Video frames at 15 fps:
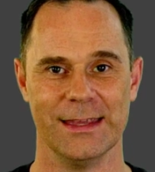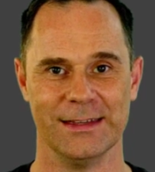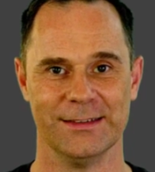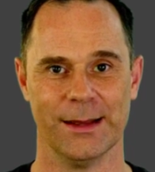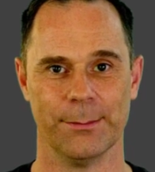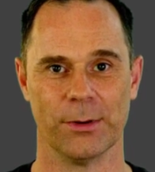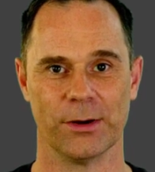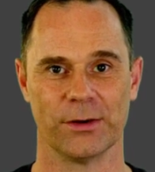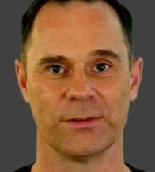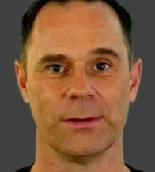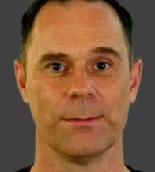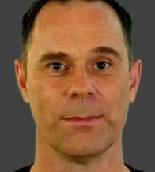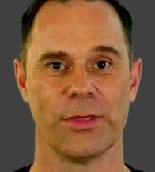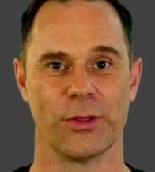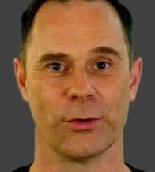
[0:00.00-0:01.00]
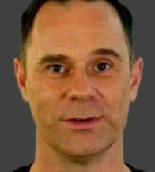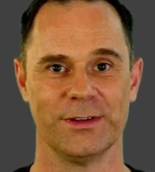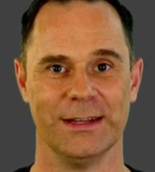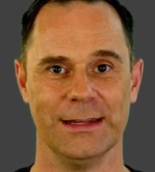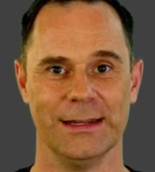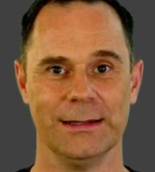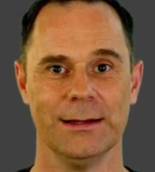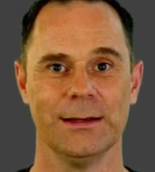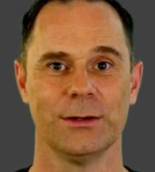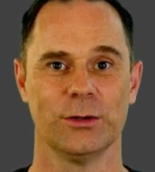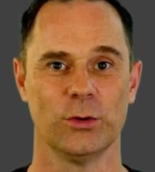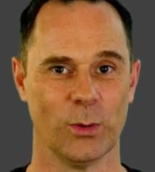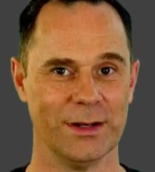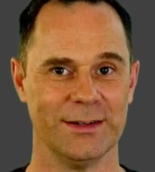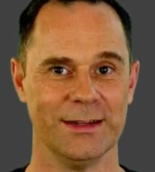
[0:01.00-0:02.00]
numbers: 13,
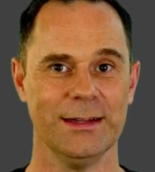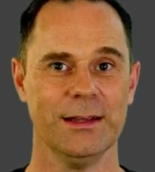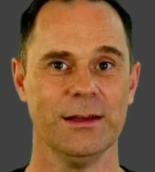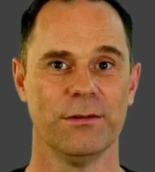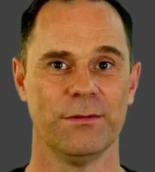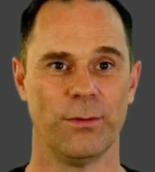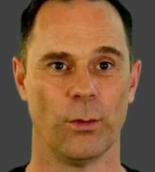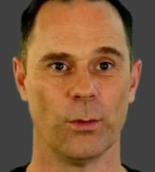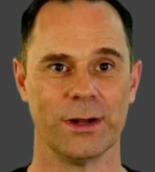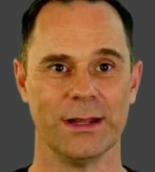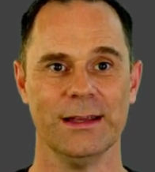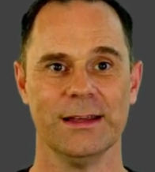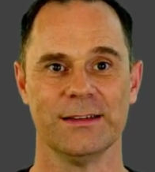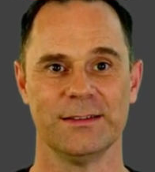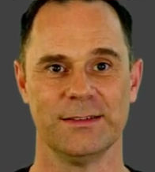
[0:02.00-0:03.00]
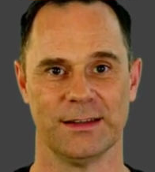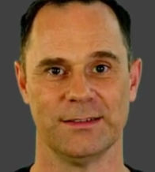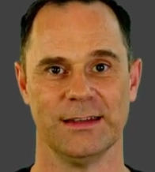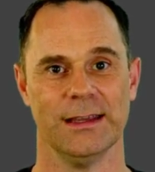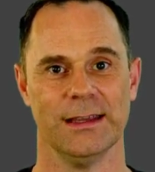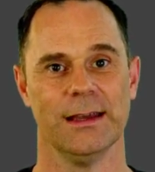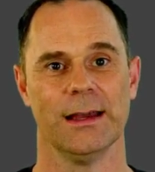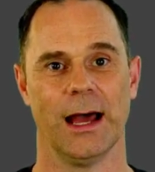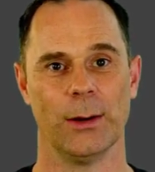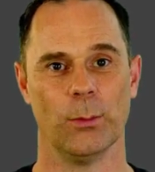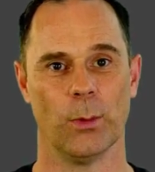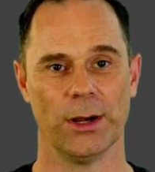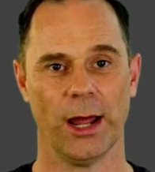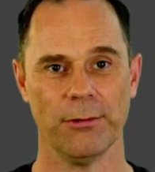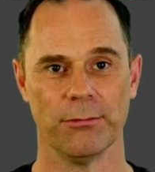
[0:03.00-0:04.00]
20, 40, 60, and
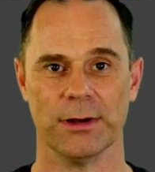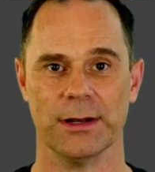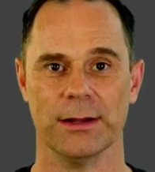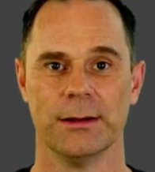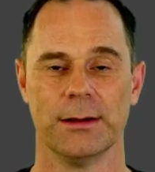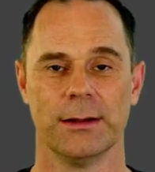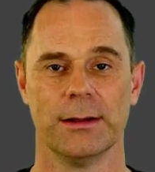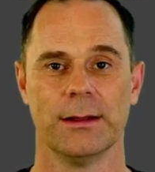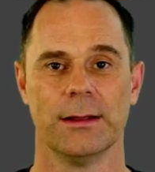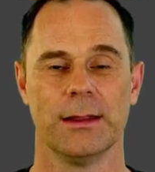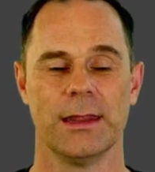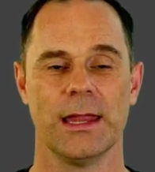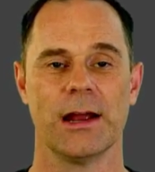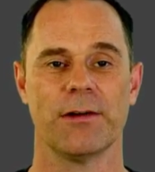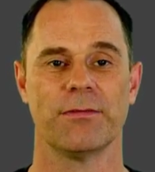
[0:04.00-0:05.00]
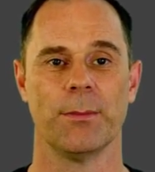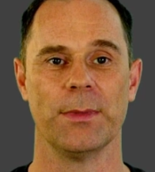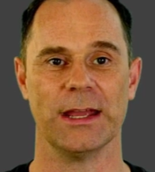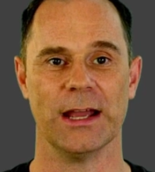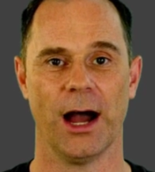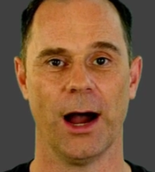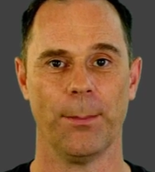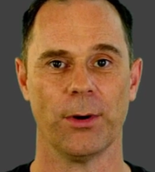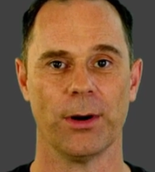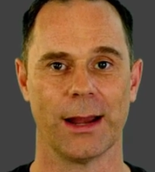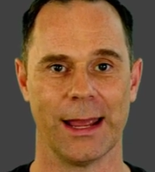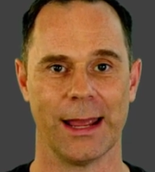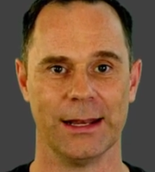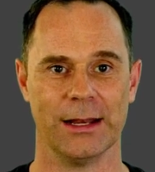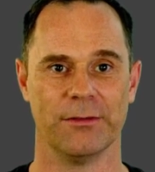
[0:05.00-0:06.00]
100. They're from the upper
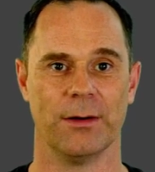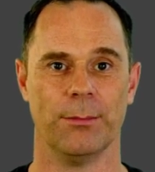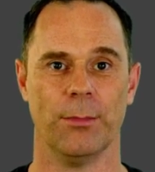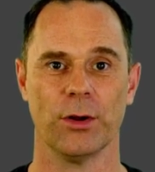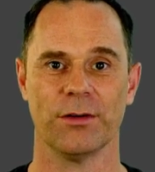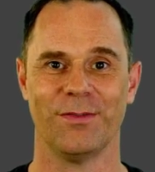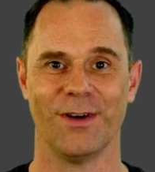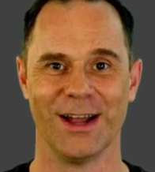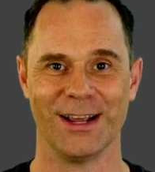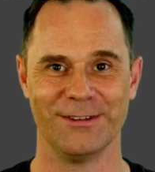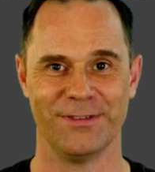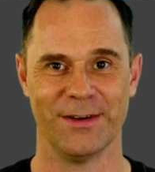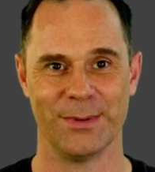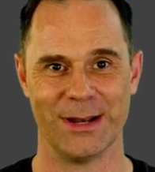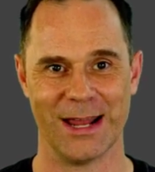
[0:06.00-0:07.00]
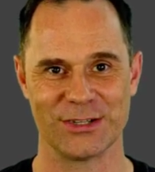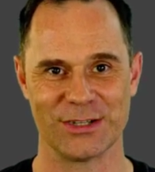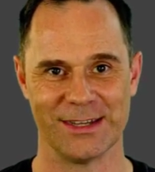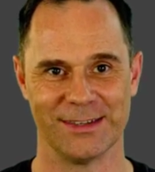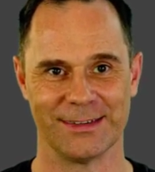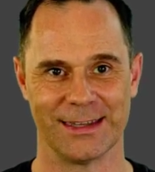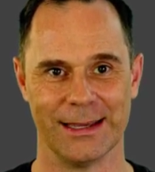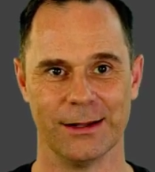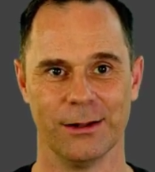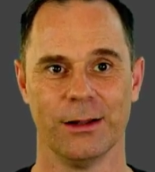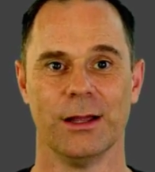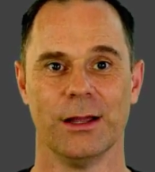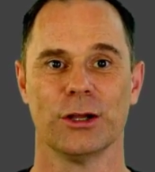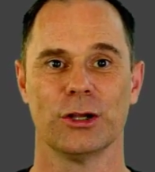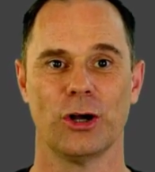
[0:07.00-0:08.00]
end of a modified Fibonacci scale
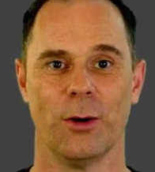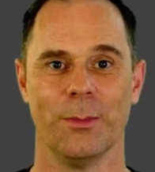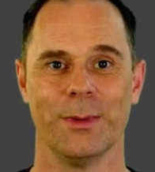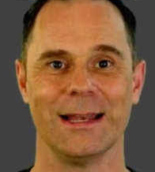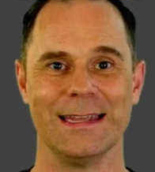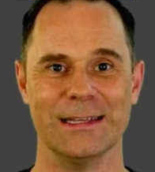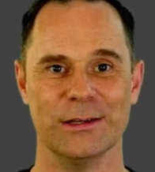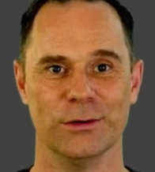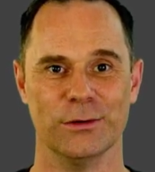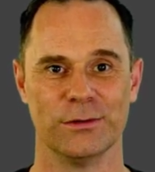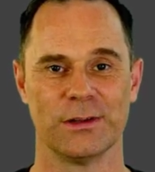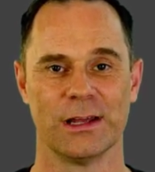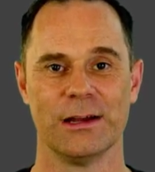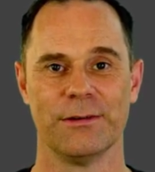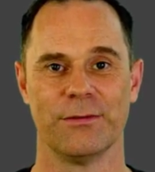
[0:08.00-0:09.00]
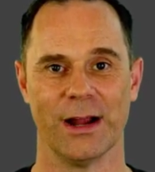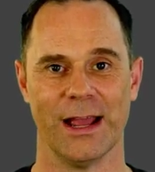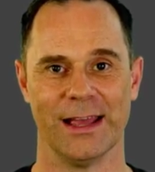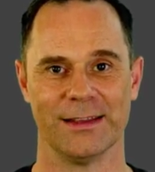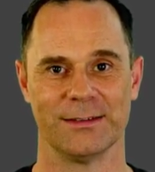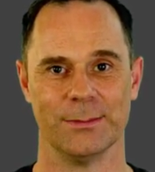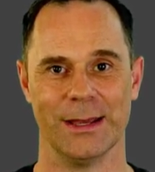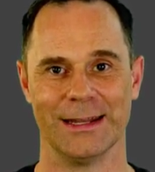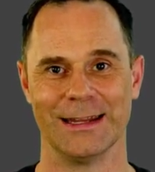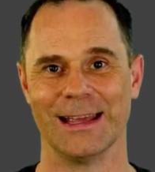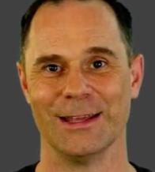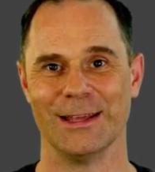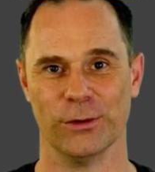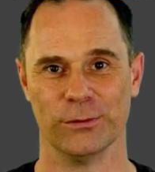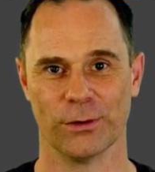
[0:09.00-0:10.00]
commonly used for estimating
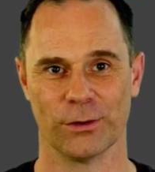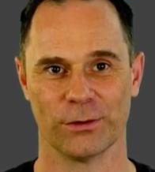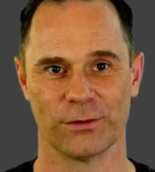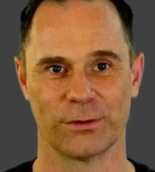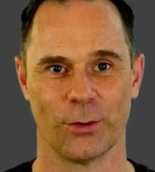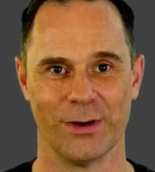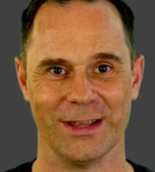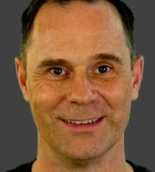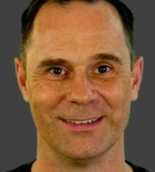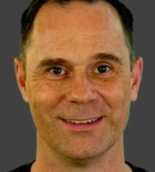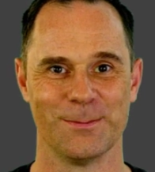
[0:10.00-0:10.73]
user stories.